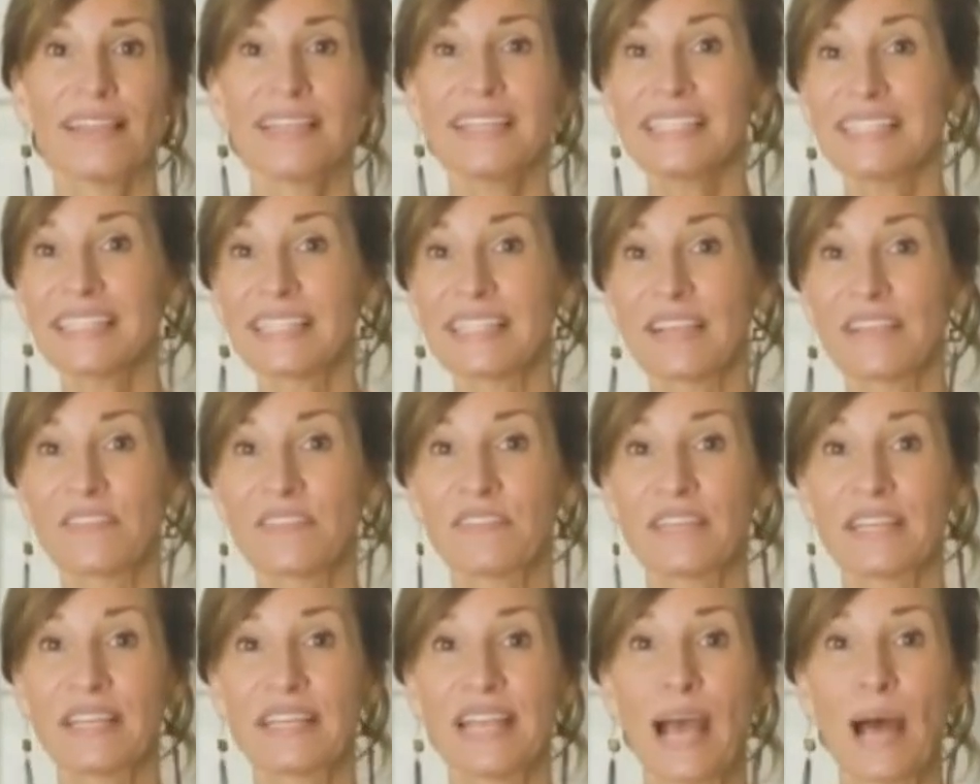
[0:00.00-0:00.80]
This
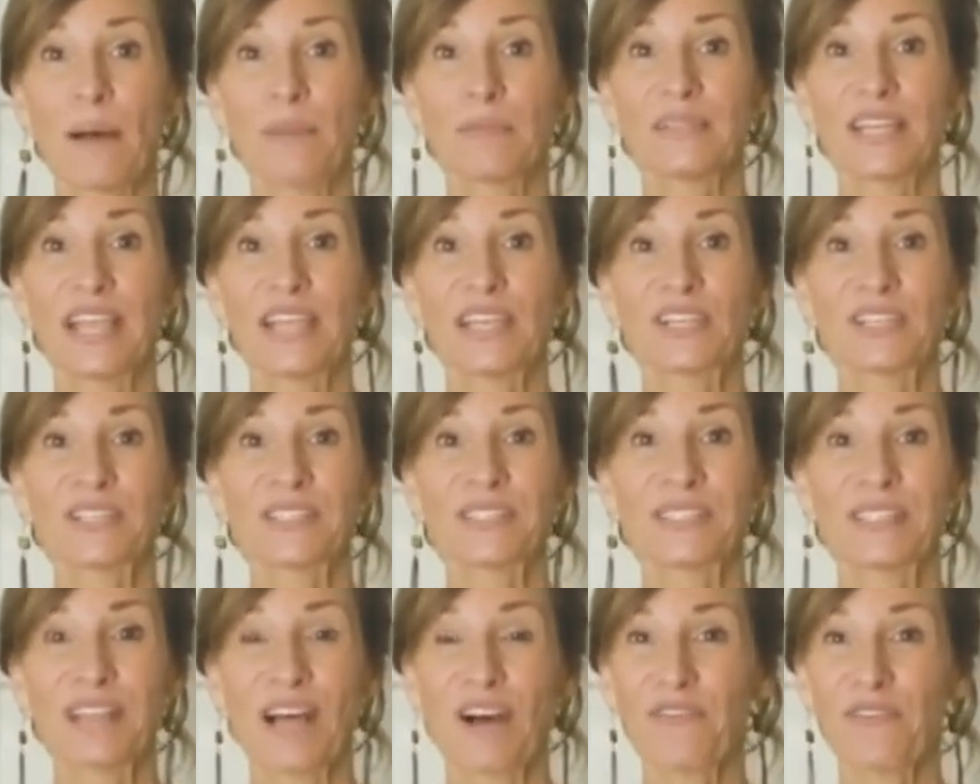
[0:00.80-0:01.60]
gift can help take
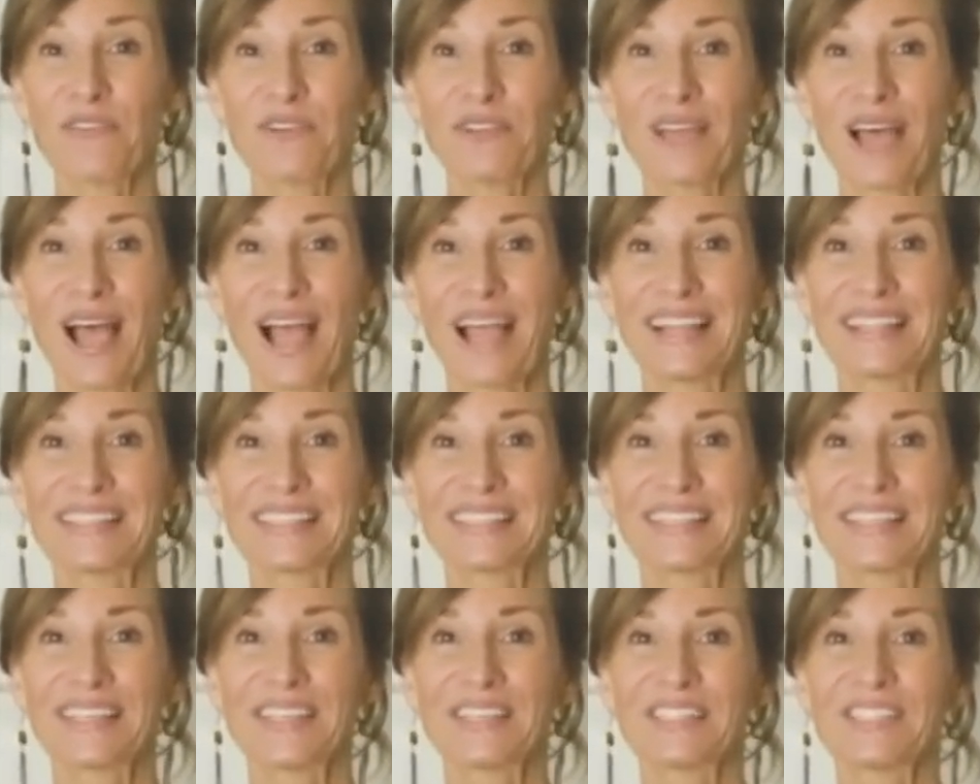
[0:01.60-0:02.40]
your
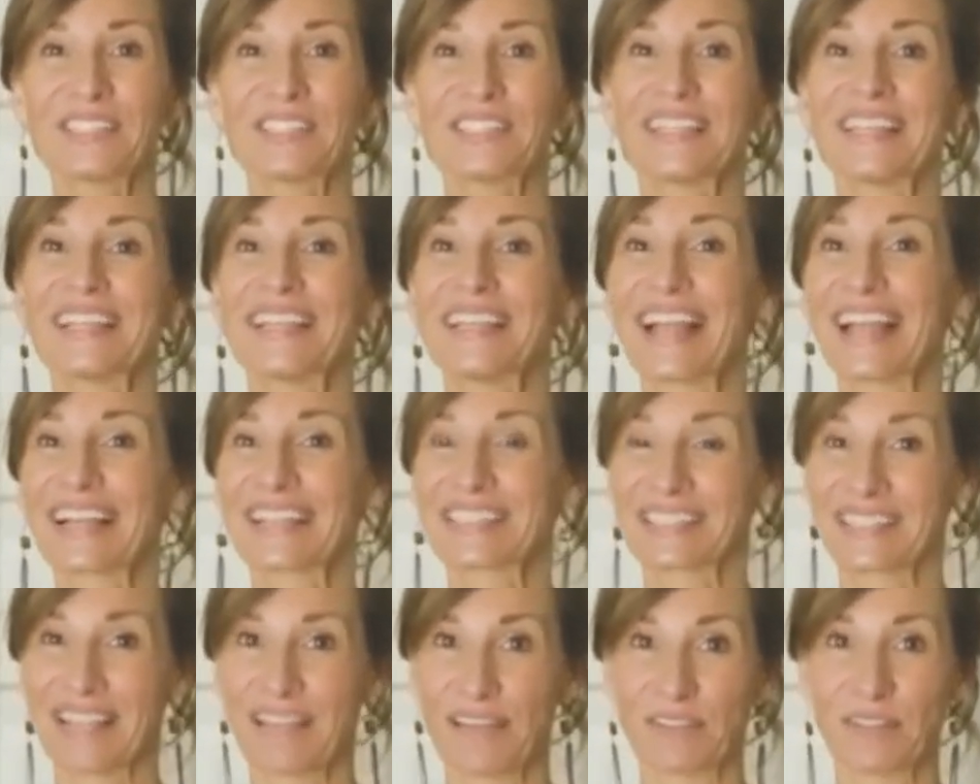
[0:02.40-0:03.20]
self-reliance skills to the
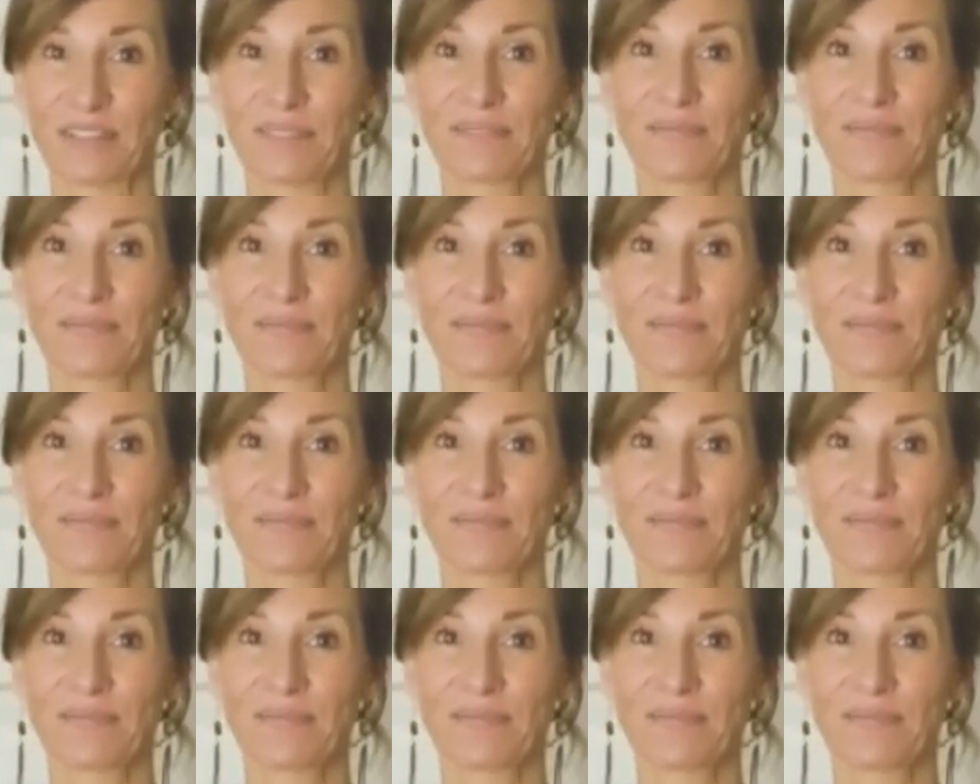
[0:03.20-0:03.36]
next